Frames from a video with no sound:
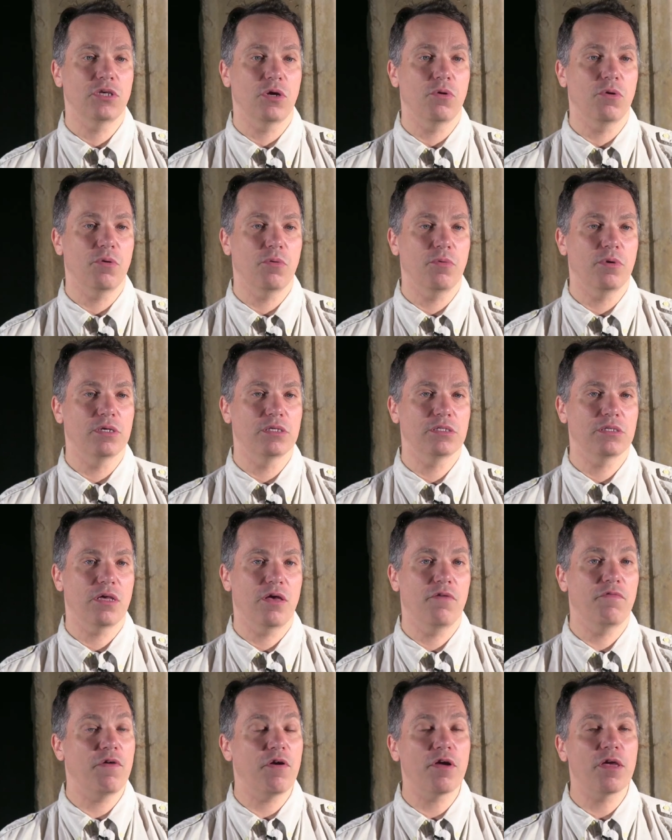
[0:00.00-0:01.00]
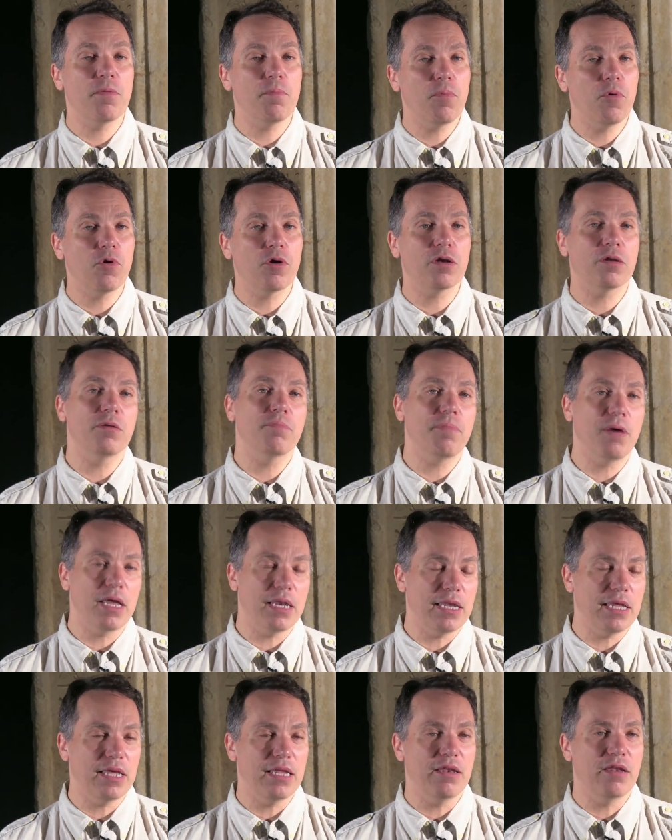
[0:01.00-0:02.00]
So it was uh, very important,
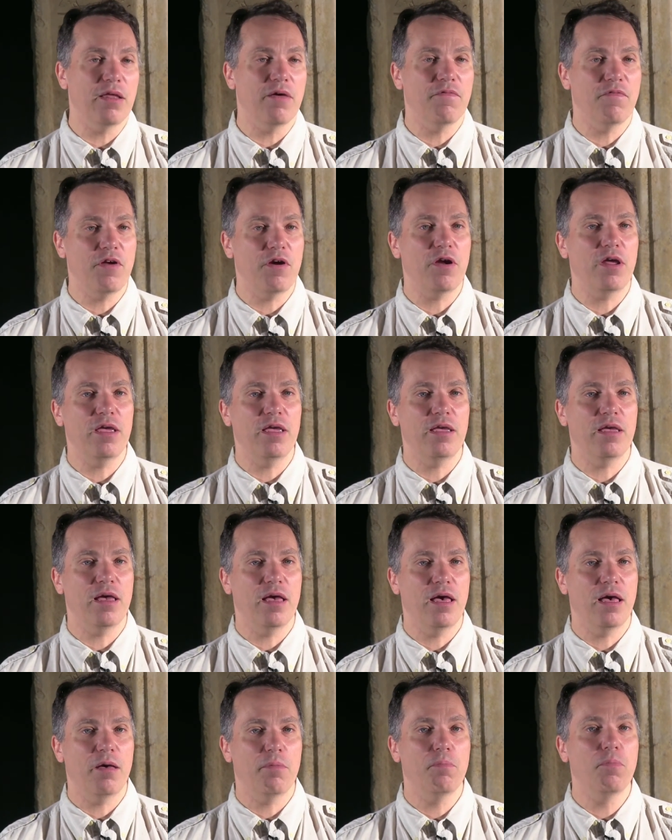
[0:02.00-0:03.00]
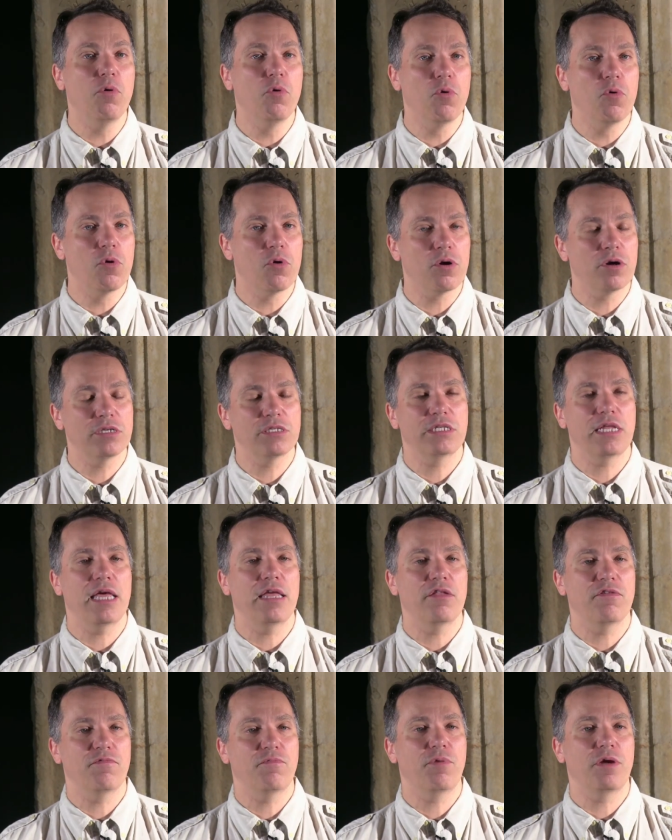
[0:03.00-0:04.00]
but in a very uh, poor
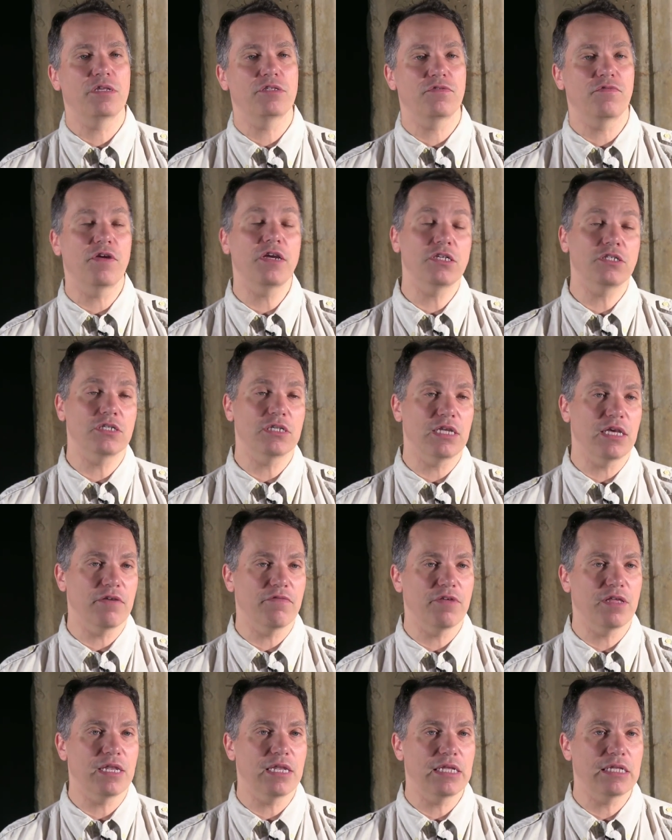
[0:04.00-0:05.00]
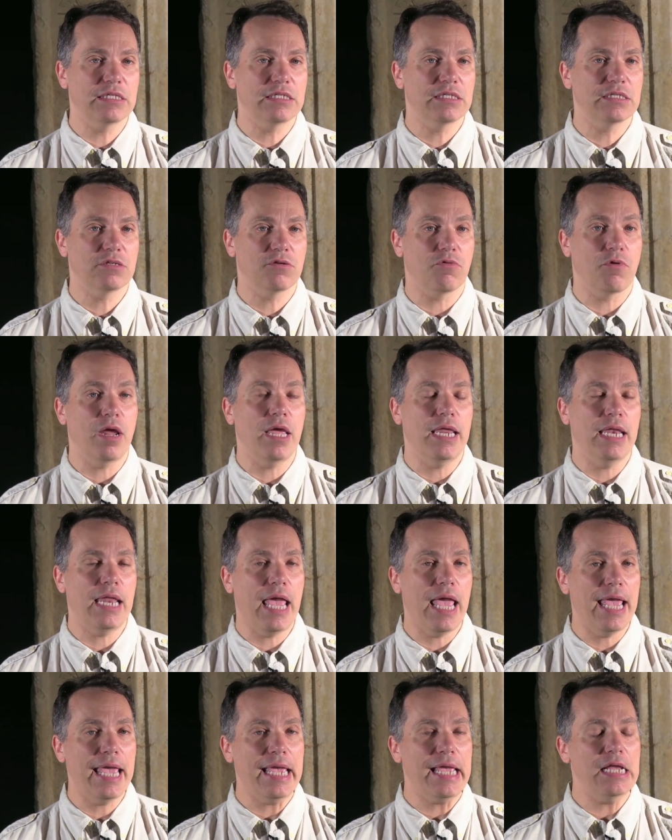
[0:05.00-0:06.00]
state of preservation given its great
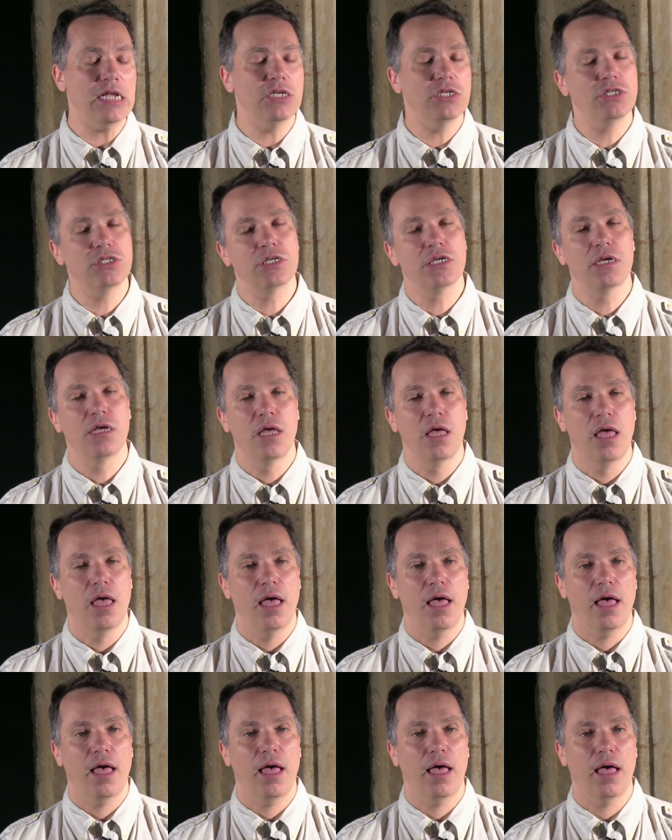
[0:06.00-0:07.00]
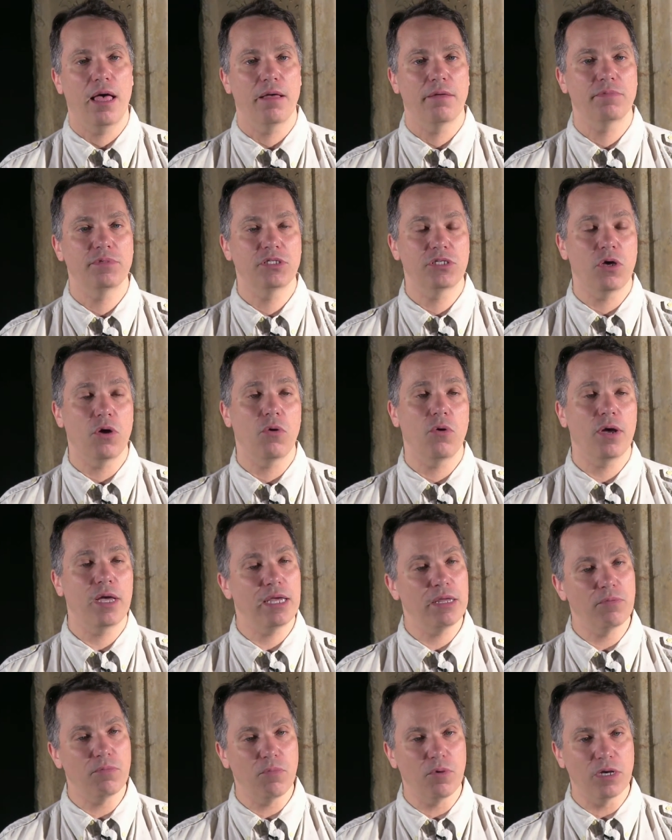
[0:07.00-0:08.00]
age. Uh, so
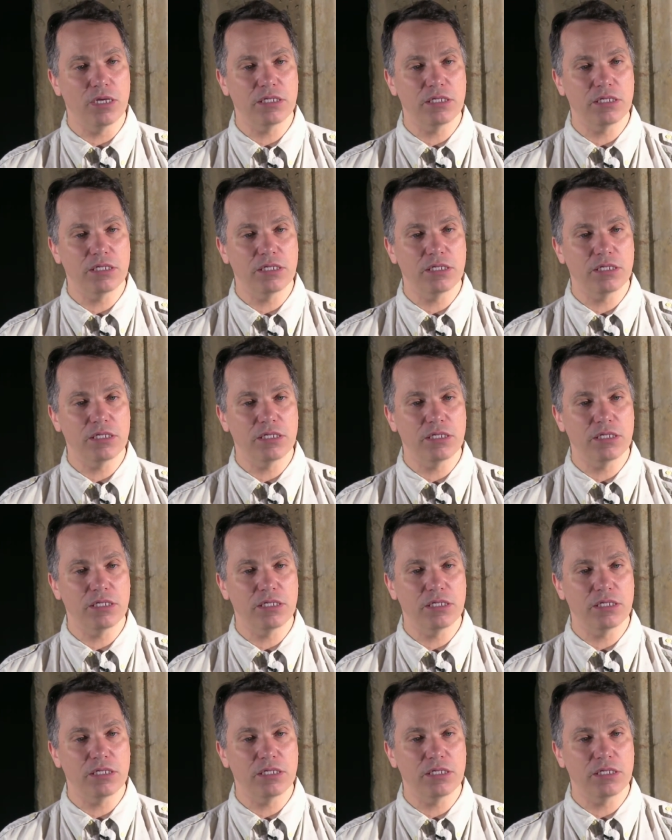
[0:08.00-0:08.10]
it